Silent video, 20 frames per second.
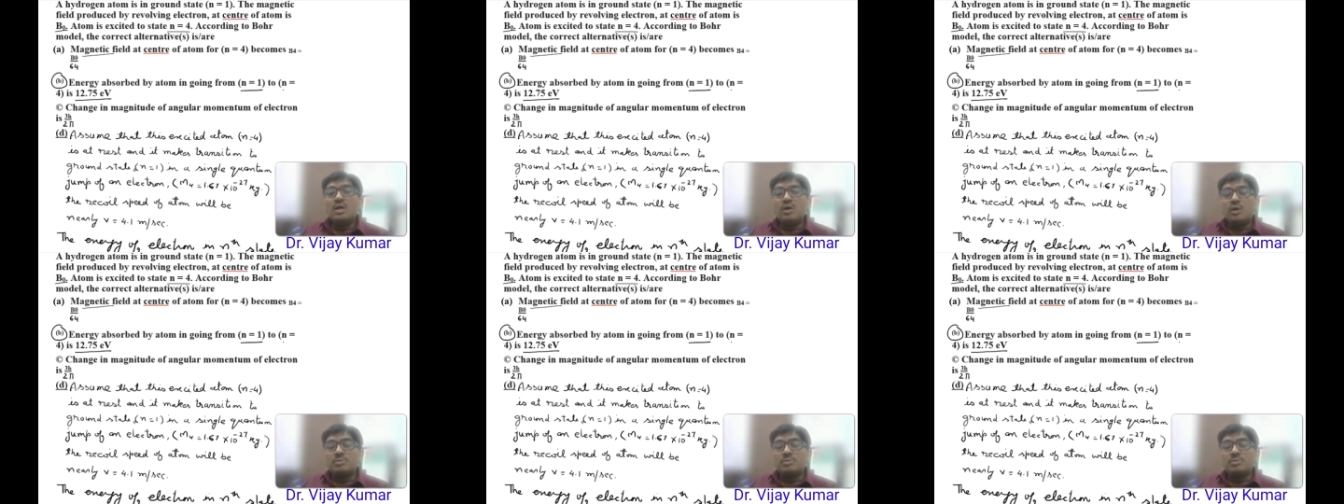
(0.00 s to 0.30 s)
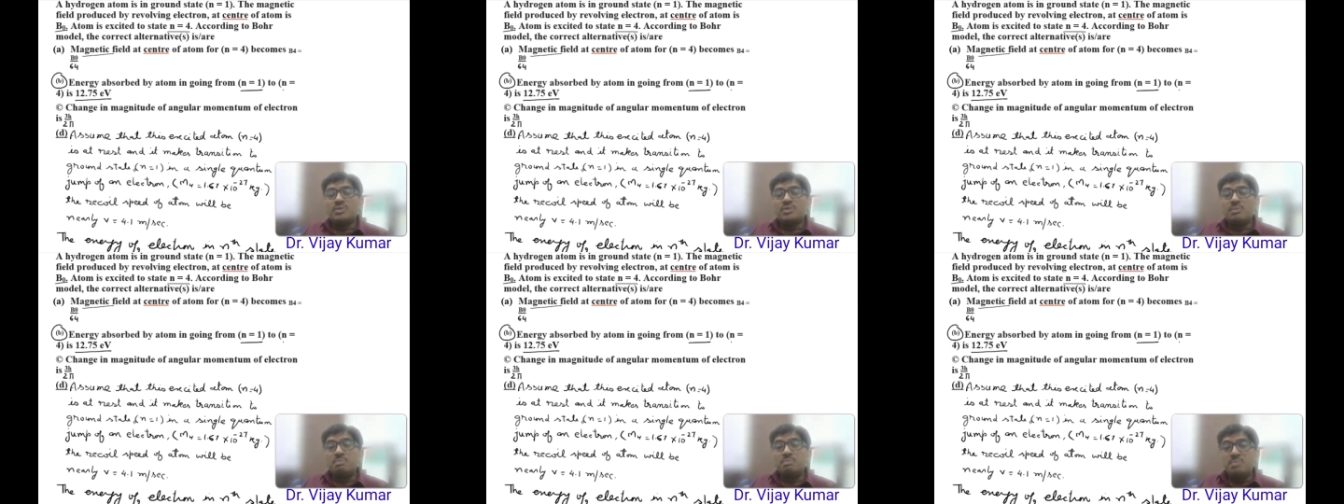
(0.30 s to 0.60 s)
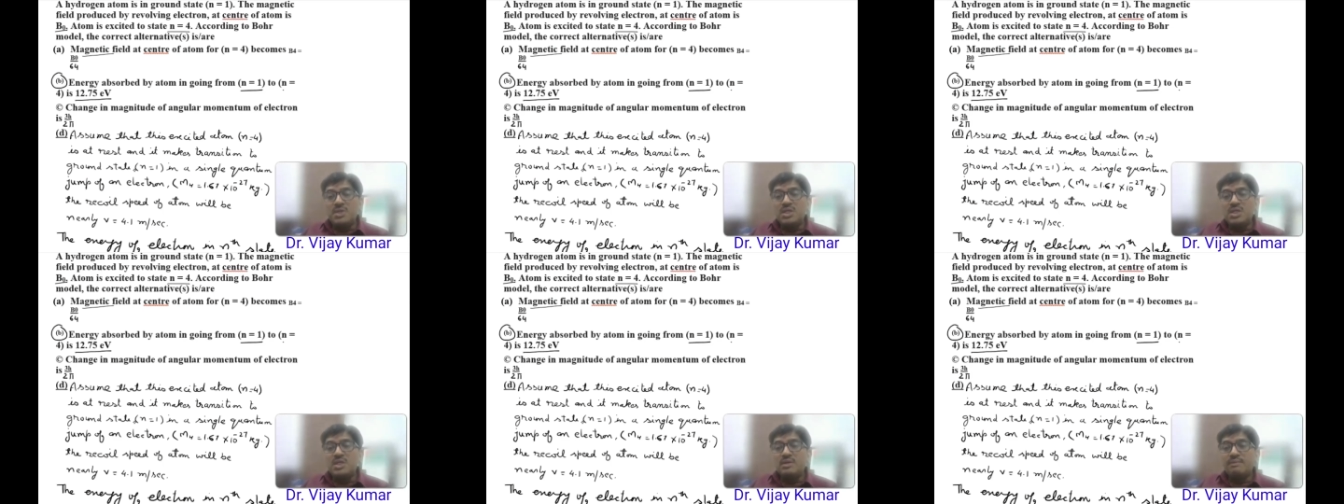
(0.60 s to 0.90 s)
option
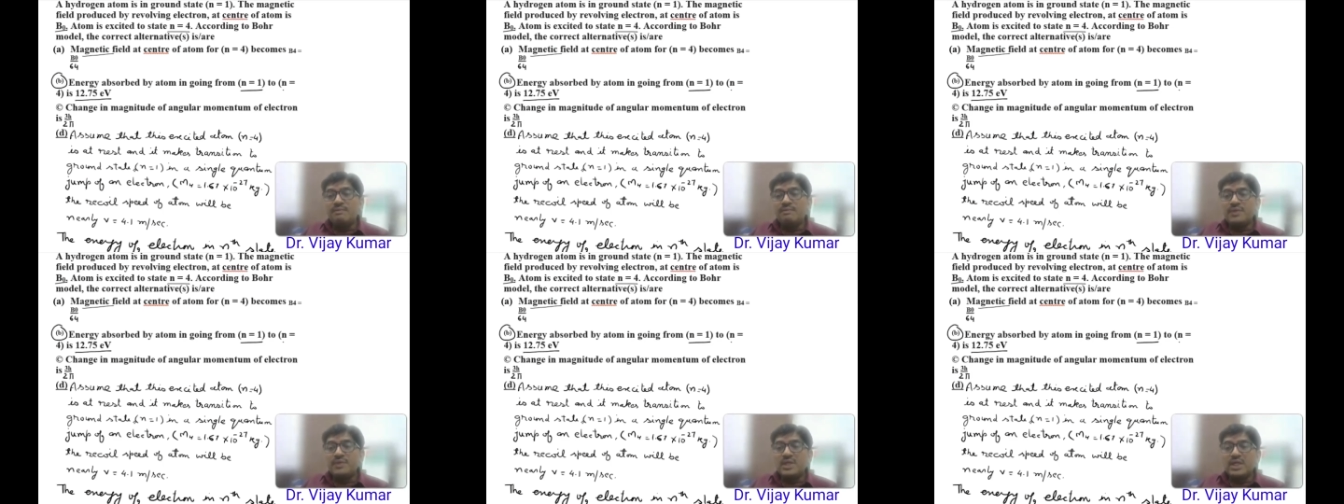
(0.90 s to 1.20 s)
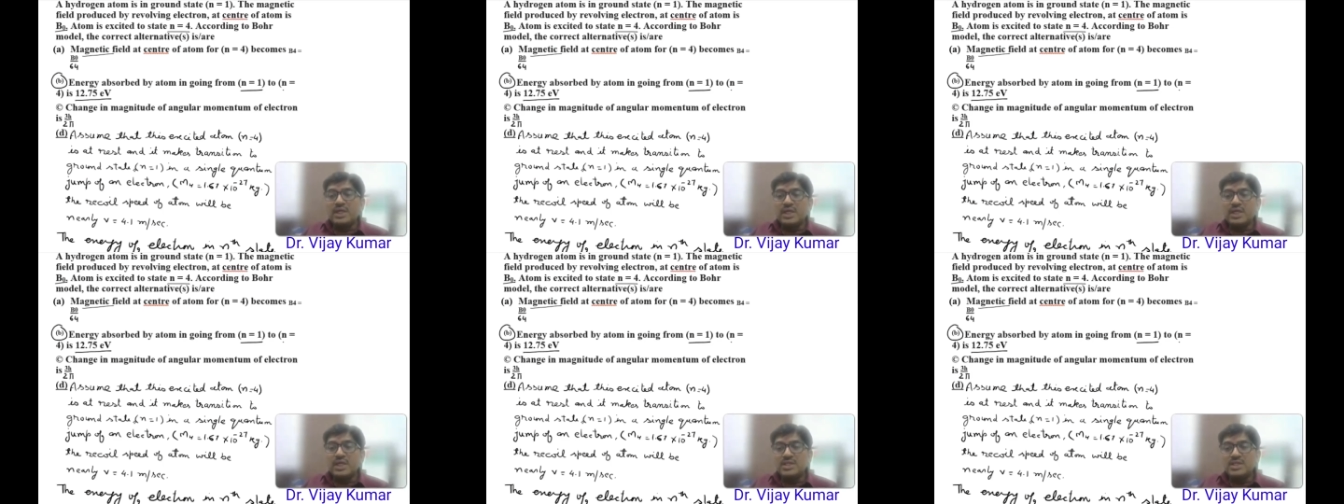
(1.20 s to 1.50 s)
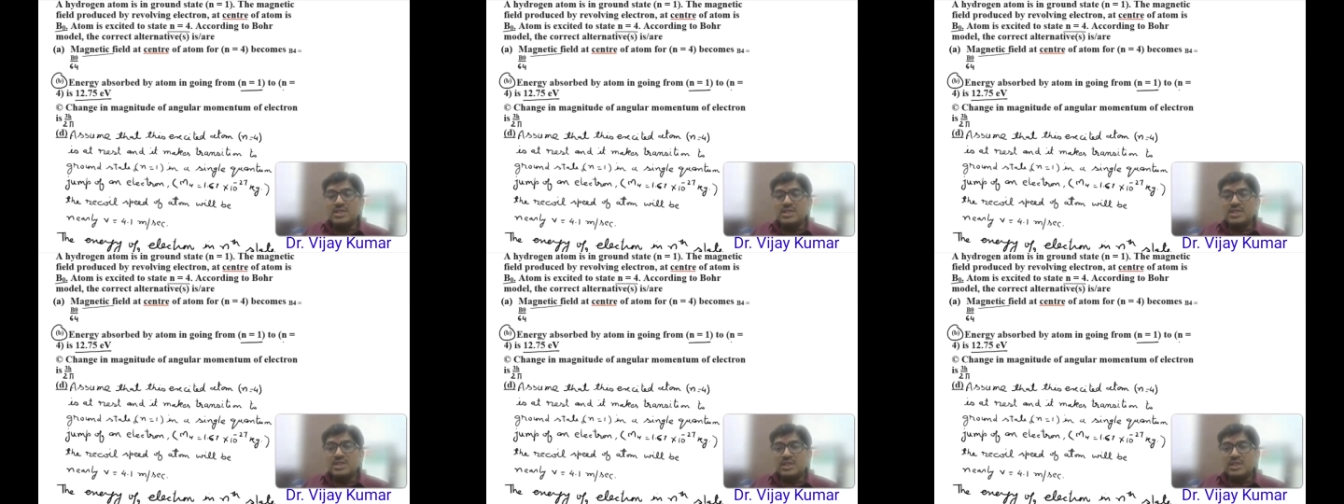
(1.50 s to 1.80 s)
B
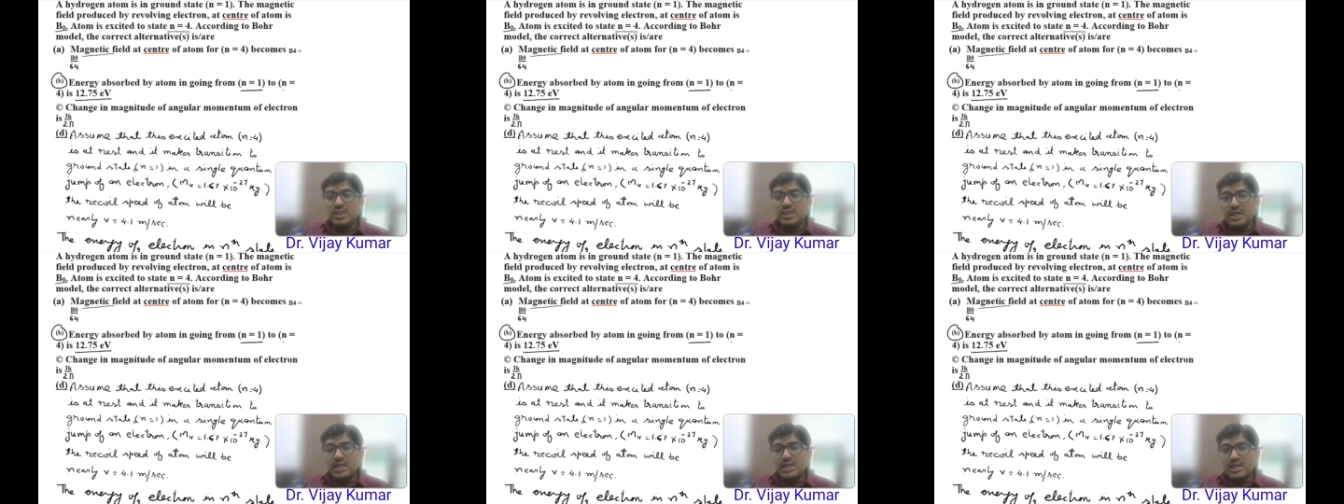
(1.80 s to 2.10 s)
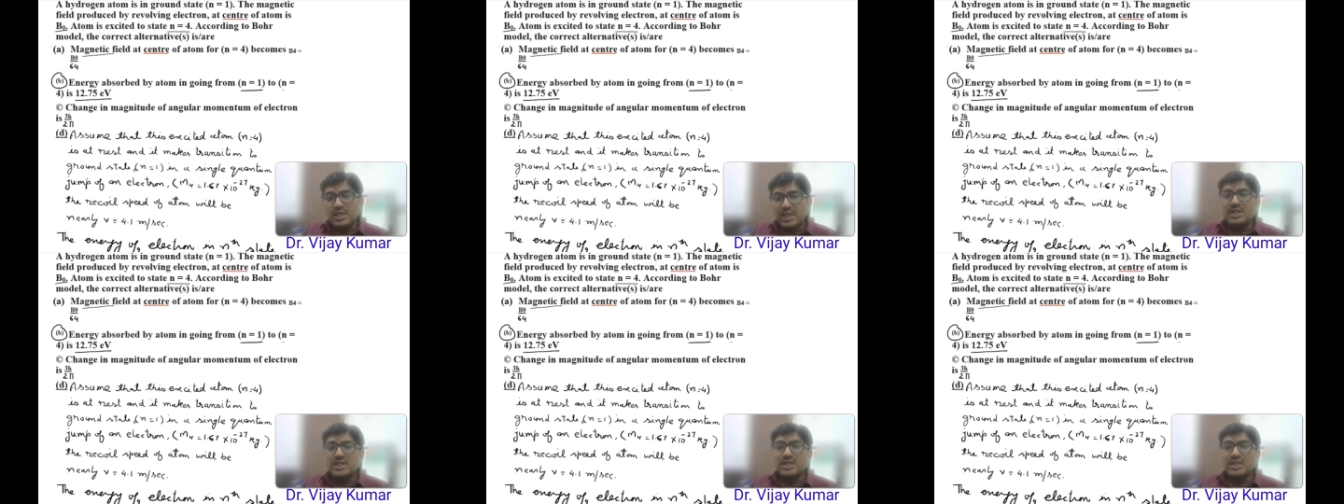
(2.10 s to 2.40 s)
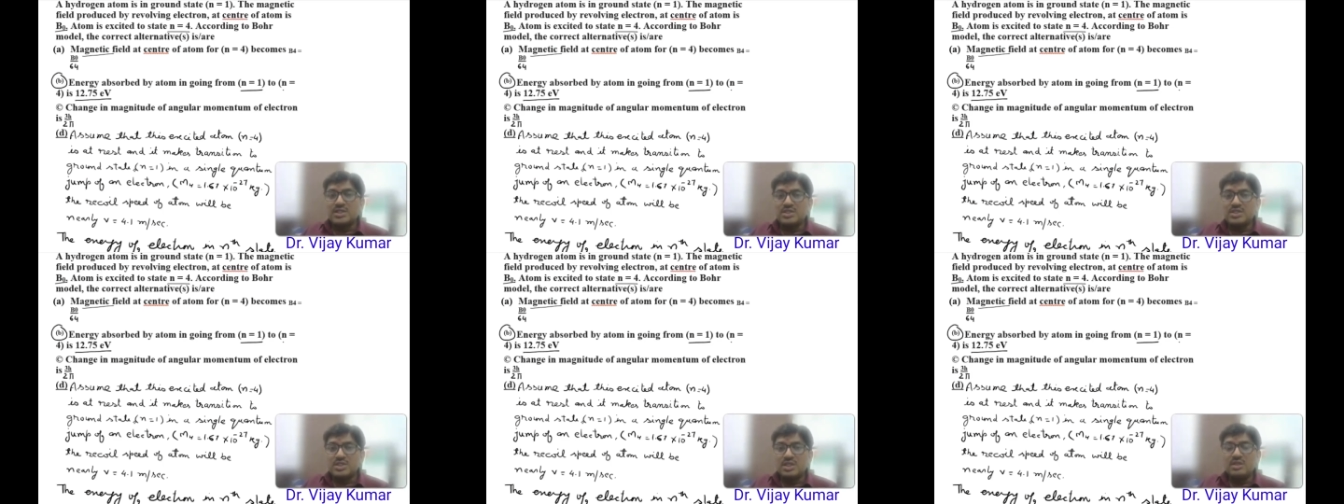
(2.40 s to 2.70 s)
is the correct
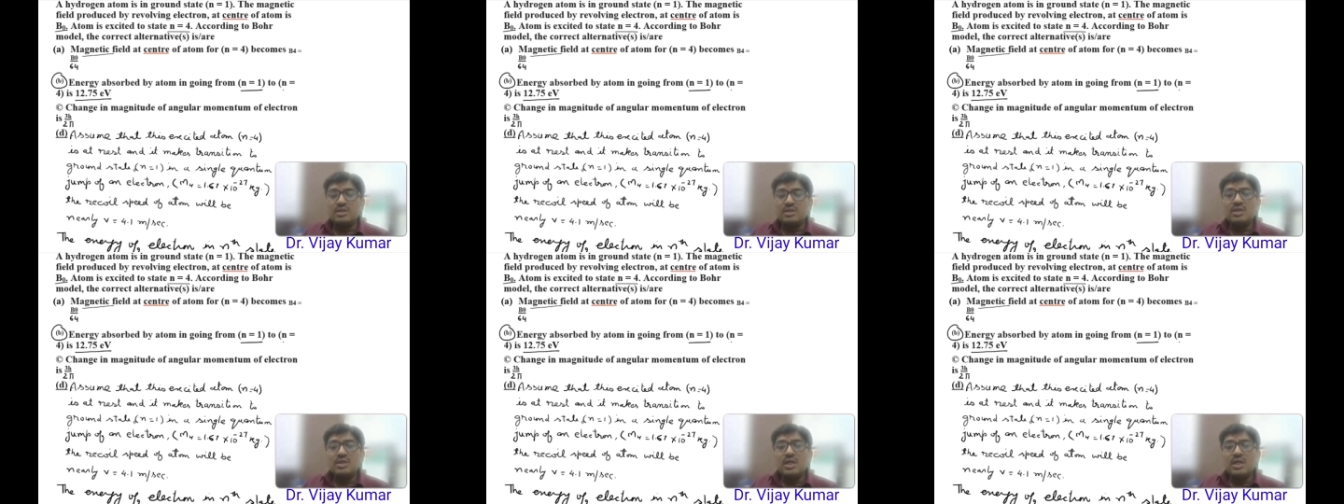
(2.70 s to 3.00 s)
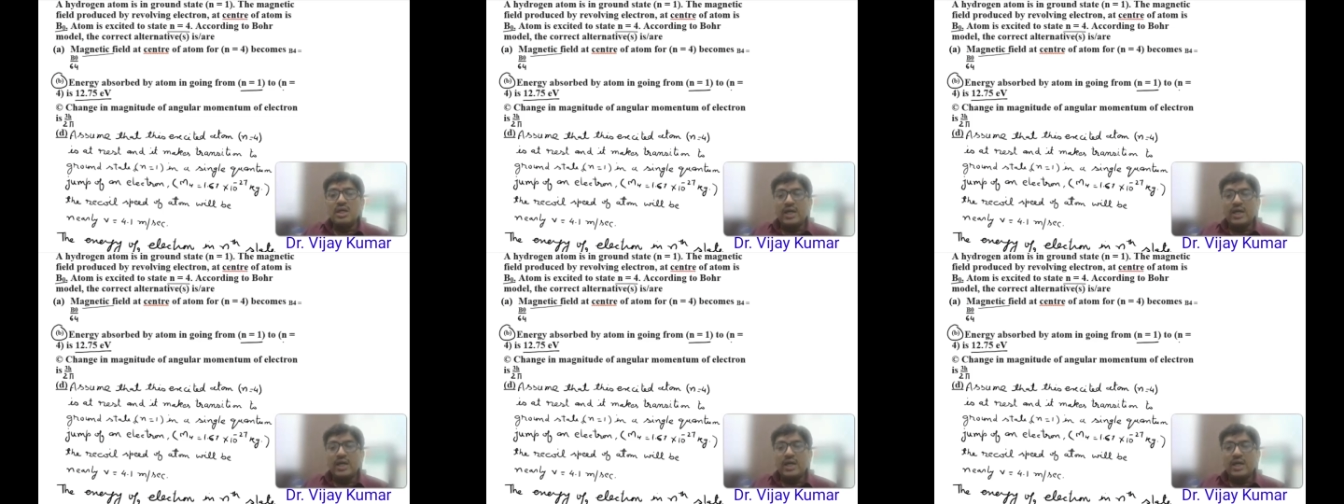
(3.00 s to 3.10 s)
answer.